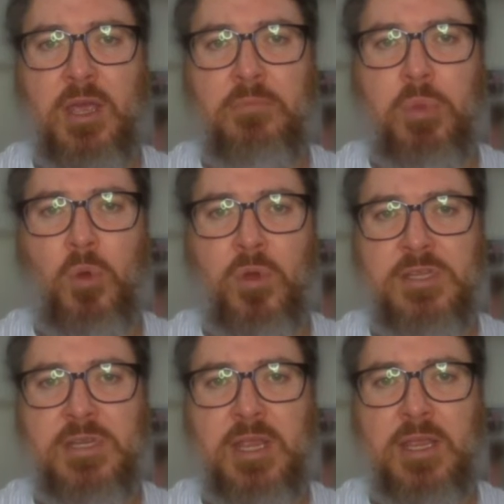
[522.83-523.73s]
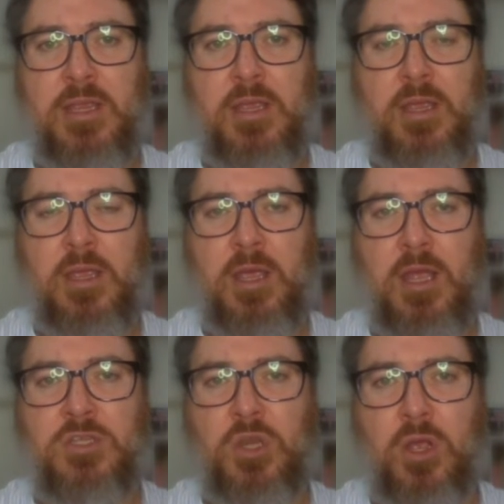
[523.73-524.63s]
Poisoning
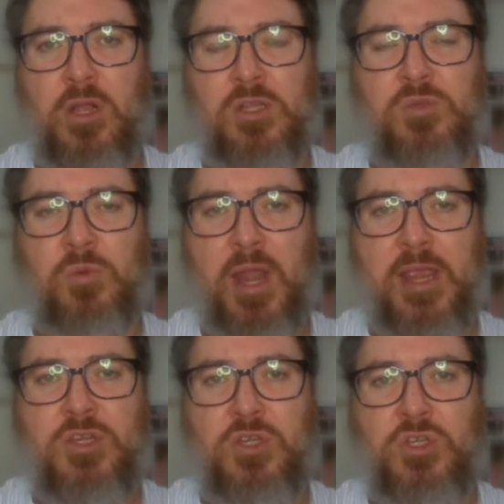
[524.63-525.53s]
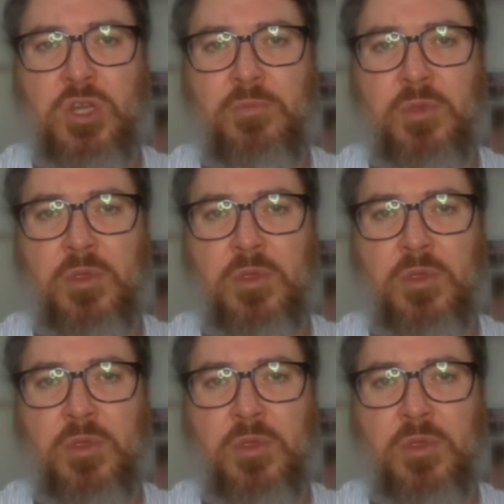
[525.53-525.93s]
a child's relationship